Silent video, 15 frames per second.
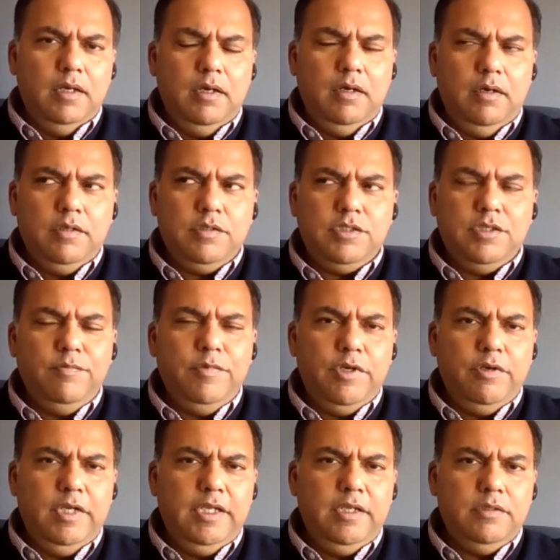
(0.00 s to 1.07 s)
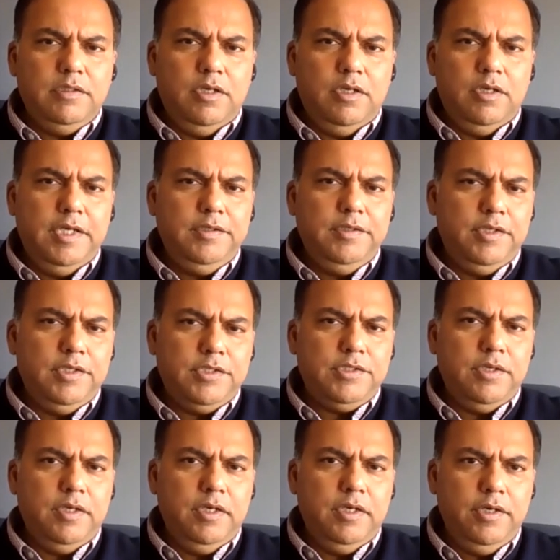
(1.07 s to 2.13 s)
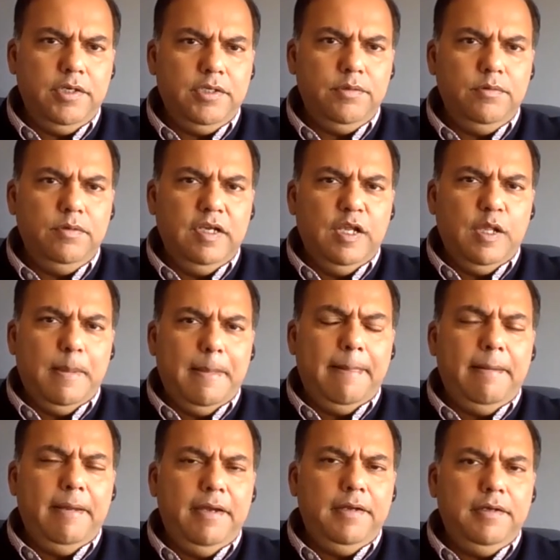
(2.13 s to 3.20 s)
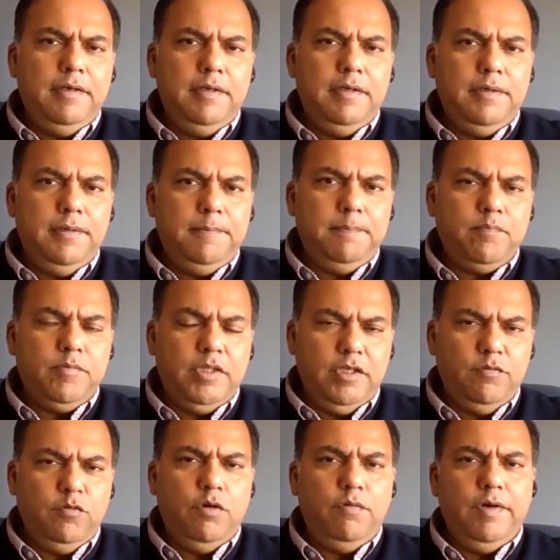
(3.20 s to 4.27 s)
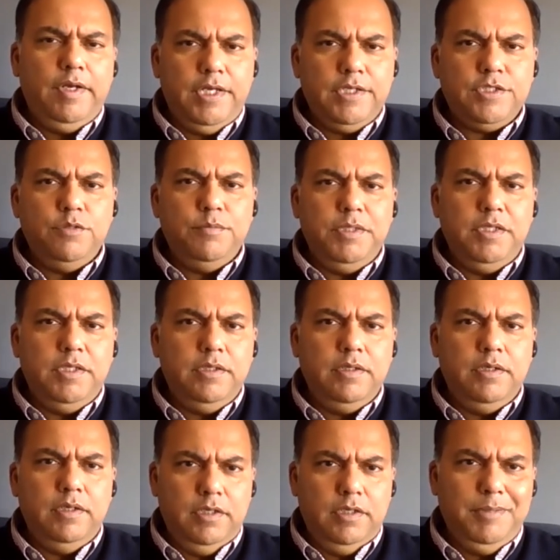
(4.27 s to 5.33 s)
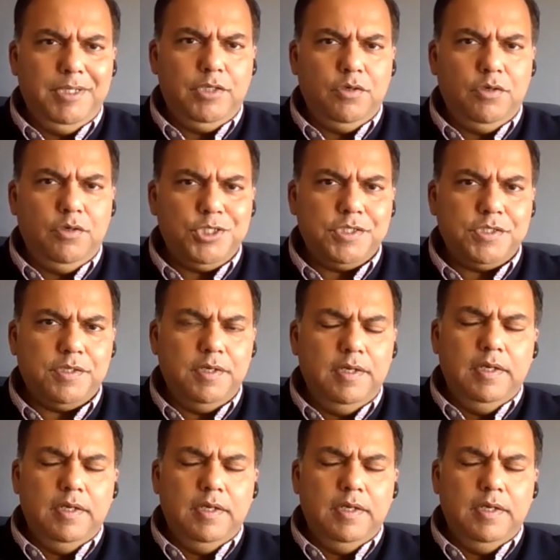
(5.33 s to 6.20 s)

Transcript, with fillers: Uh, somewhere or, or, the other, it is going to hurt you, and uh, therefore one has to be a little bit cautious.